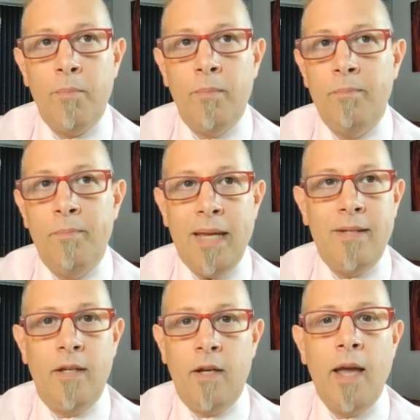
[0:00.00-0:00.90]

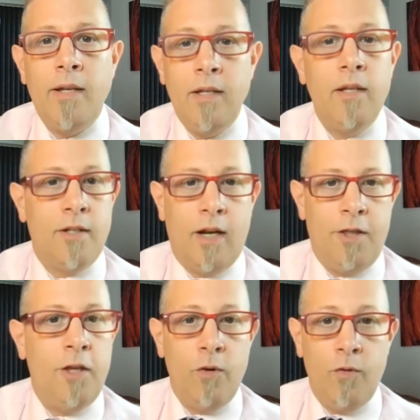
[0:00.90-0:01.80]
basic ideas that I
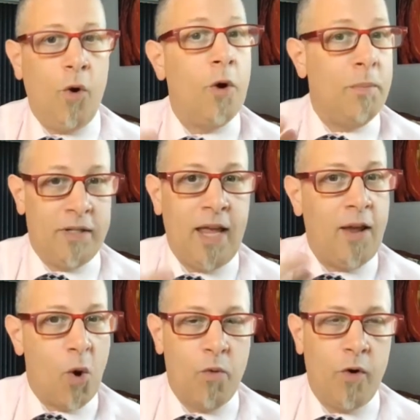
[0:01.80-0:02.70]
think you've heard me say
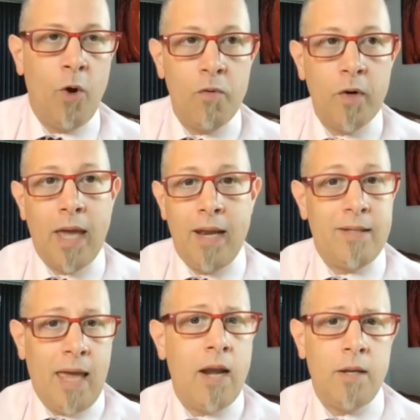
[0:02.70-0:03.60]
over and over again is
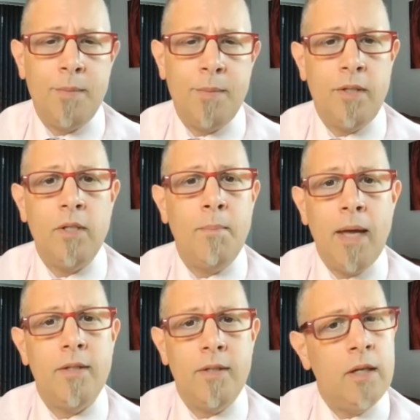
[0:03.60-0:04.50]
cannabis is a
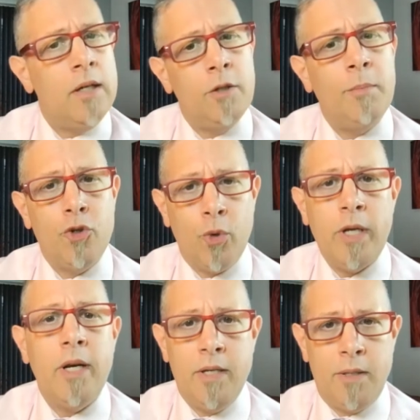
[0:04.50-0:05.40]
medicine and needs to be
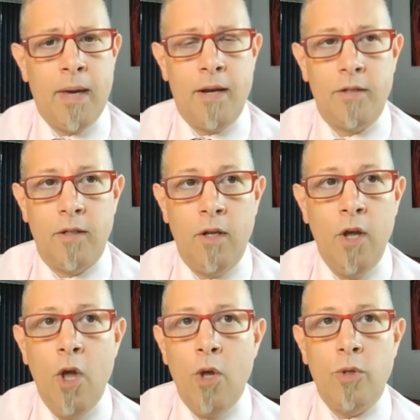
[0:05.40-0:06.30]
treated as a medicine.
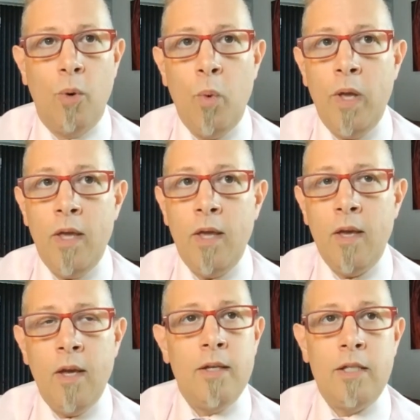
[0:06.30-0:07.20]
So
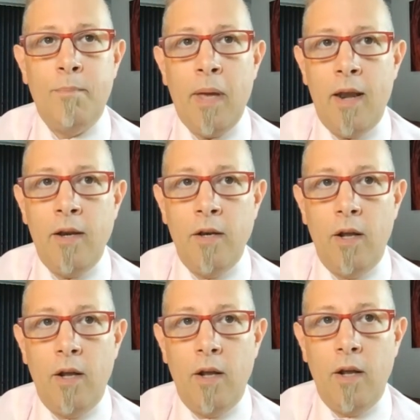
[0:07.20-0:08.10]
we spend
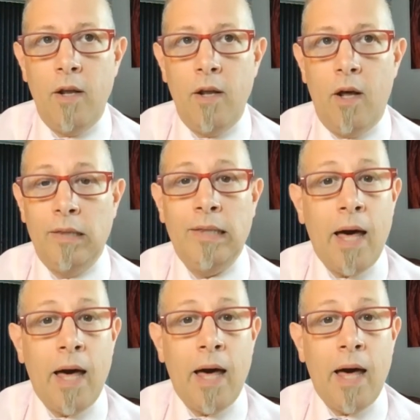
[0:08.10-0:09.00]
a
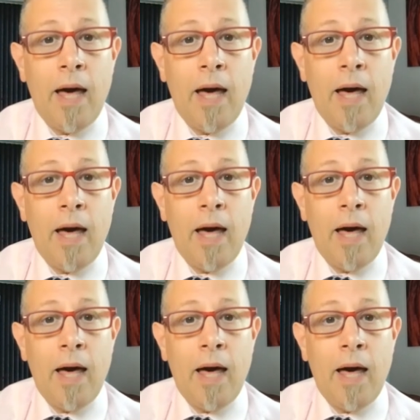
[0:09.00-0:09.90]
lot of time with our
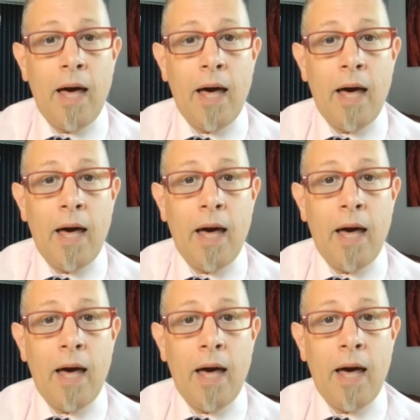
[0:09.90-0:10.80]
patients.
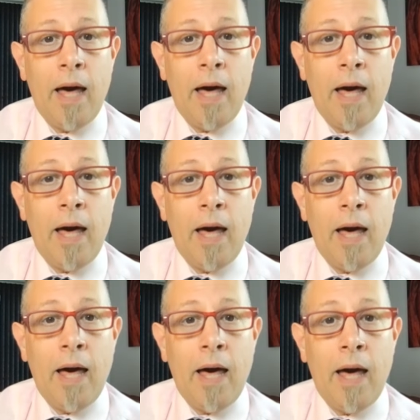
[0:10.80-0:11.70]
Our first
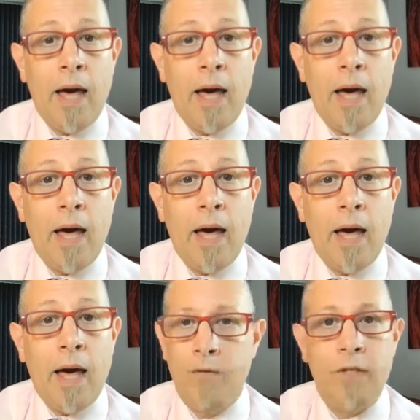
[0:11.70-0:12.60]
visit's an hour.
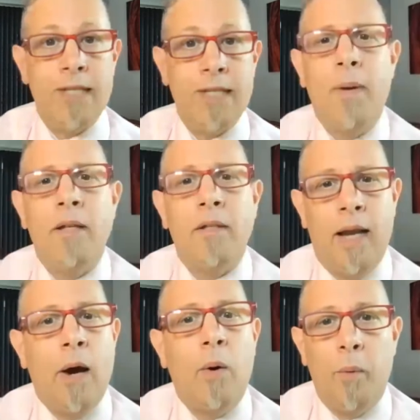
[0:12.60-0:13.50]
When was the last time
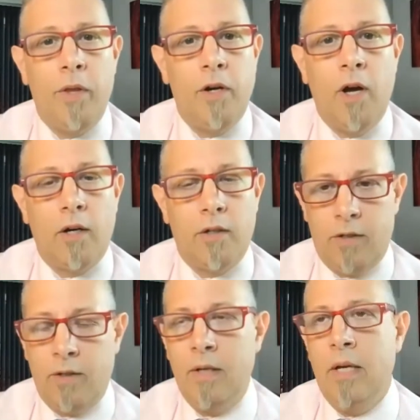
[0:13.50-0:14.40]
anyone spent an hour
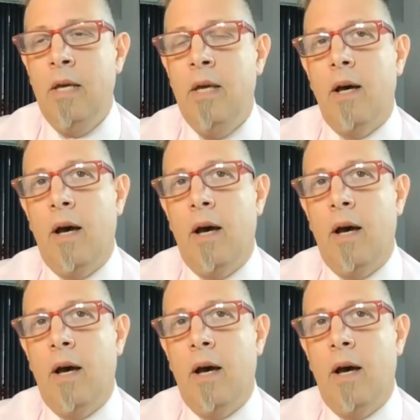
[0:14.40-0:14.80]
with their doctor?